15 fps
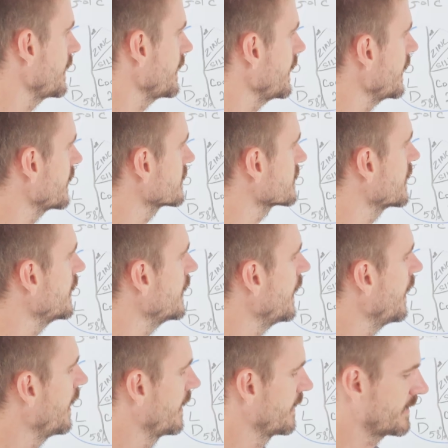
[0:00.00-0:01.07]
And
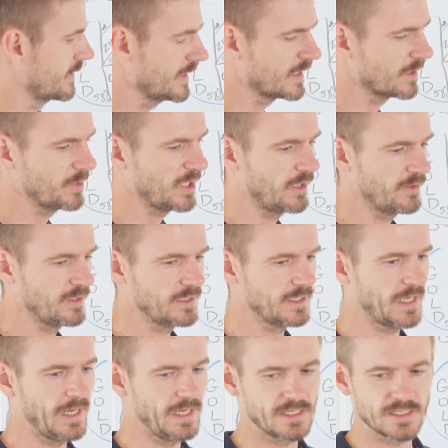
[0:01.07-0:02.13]
think about it
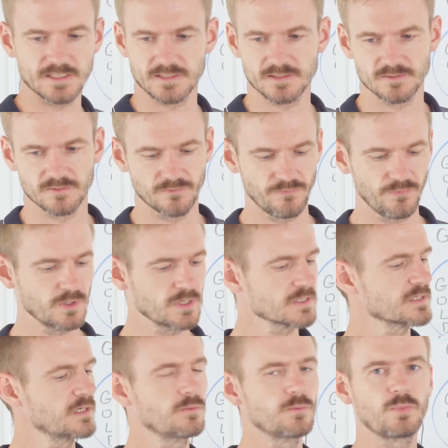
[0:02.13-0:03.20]
as, for
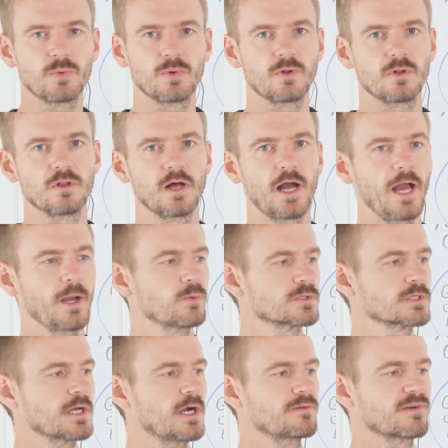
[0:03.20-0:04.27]
example, I
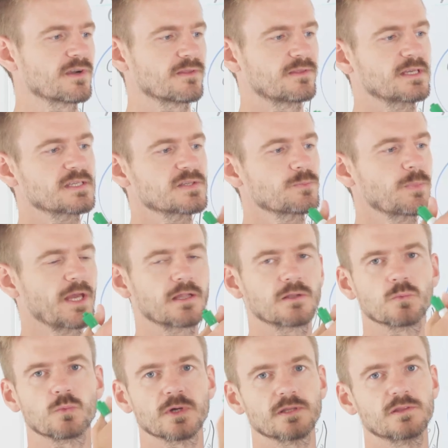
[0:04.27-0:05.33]
would cover this
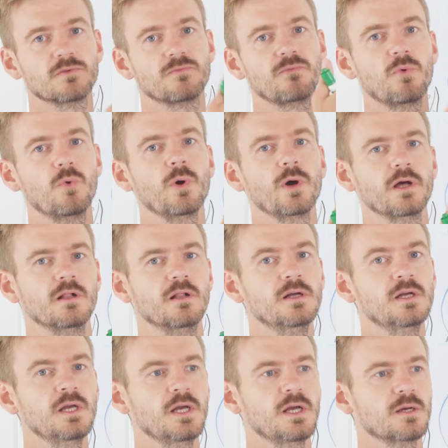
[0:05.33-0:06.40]
pen with the foil.
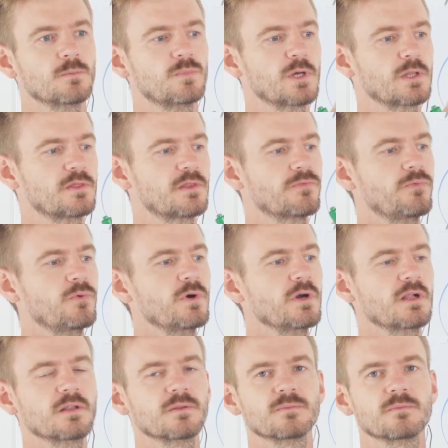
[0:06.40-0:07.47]
But the
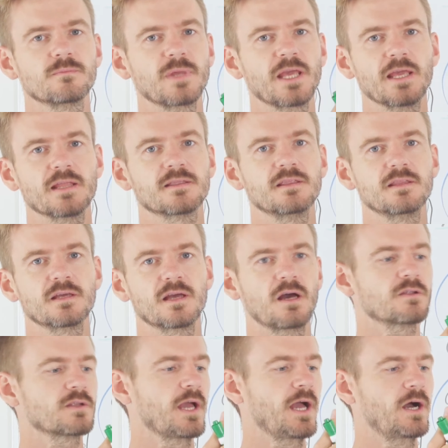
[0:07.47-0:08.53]
foil made
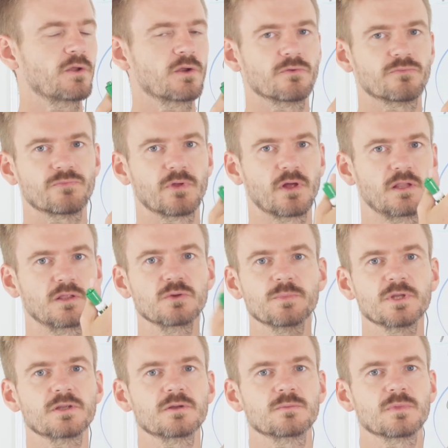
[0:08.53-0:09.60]
not out of
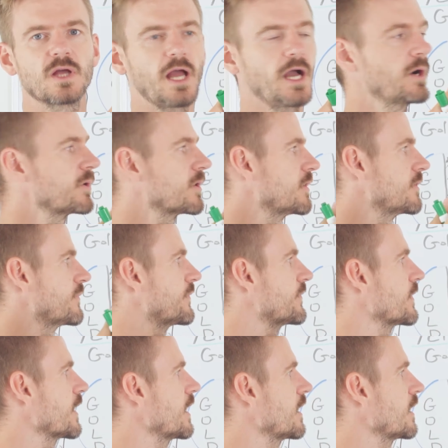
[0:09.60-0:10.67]
aluminum, out of
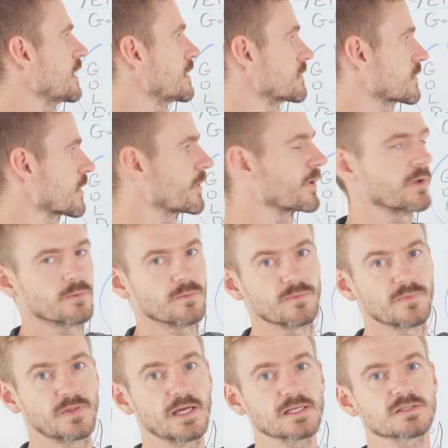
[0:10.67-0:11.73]

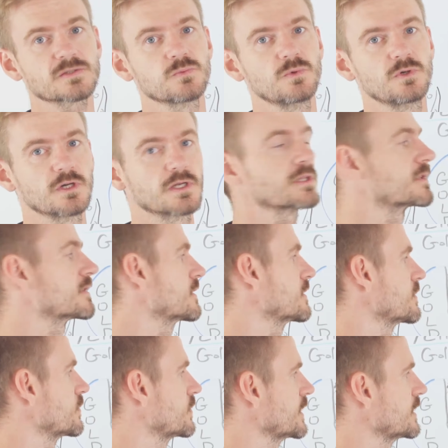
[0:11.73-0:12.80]
rhodium. That's what
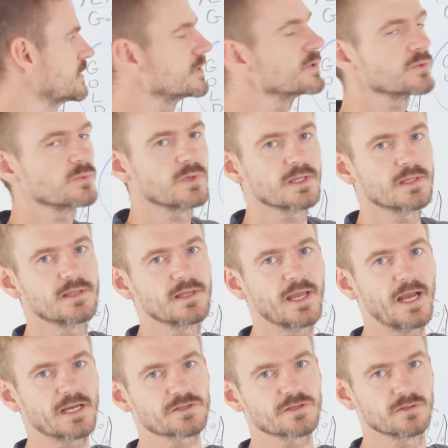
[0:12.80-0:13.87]
we do with the
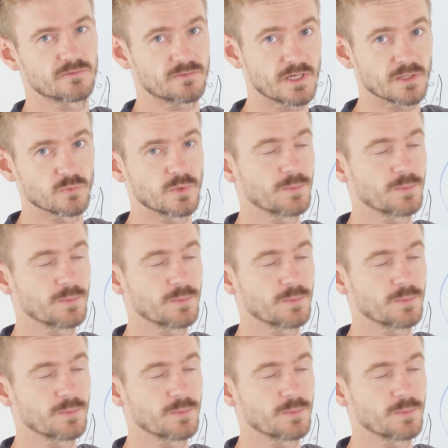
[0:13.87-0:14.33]
actual ring.